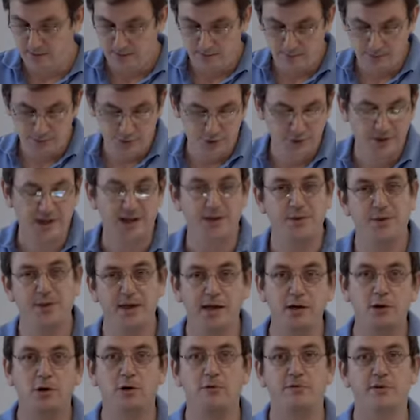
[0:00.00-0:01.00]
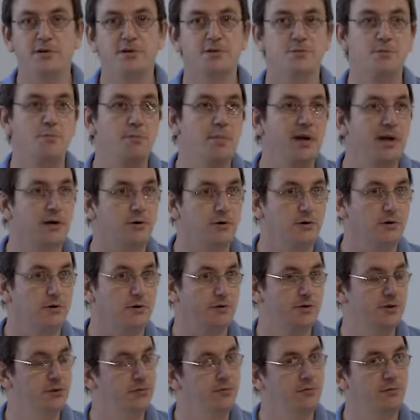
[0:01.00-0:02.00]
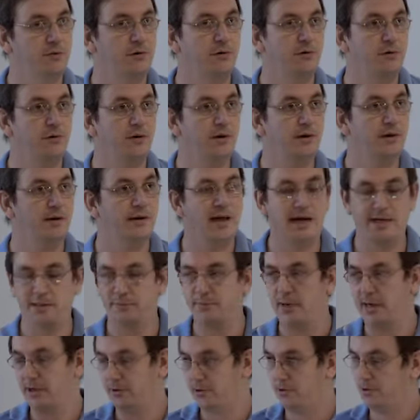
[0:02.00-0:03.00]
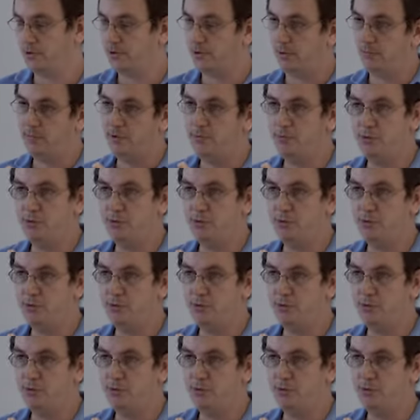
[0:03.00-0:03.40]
which you can think of as mirrors for light microscopy,